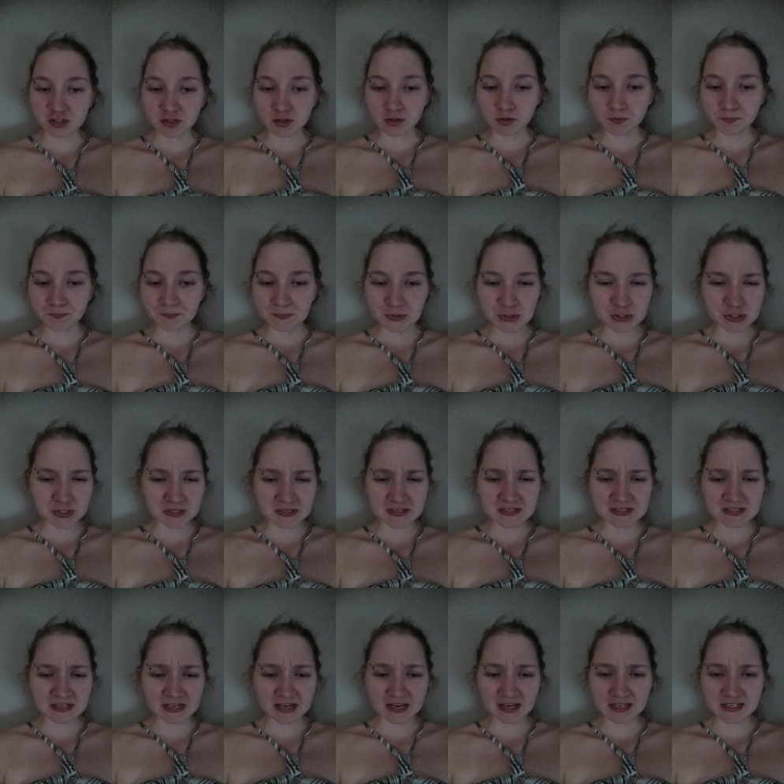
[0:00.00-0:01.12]
you. There's
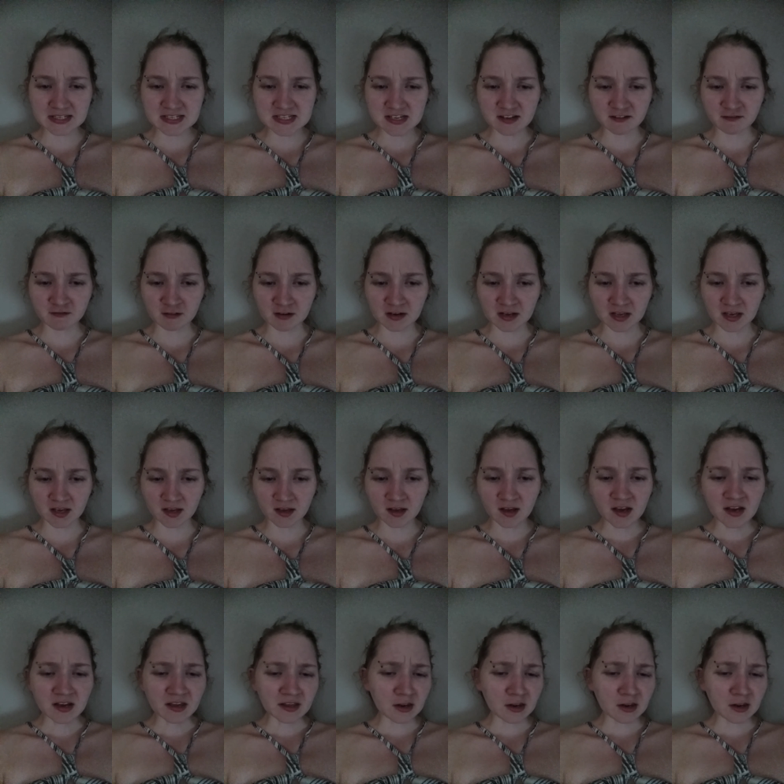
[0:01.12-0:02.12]
this negativity.